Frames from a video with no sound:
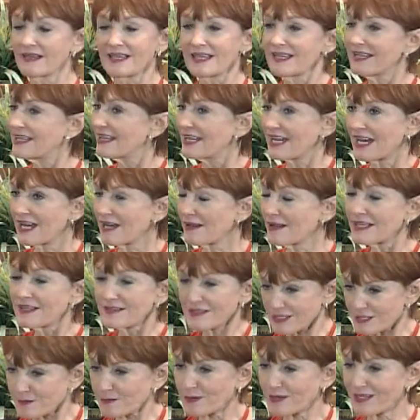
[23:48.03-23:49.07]
uh, in the
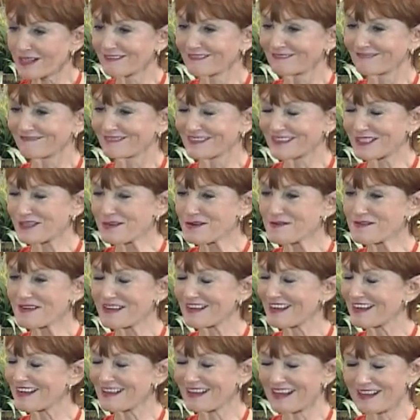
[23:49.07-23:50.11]
spring so I,
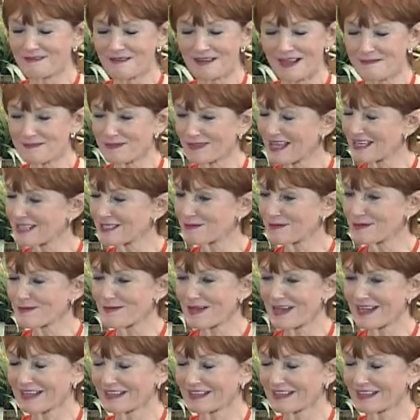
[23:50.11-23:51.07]
I, I plan to be back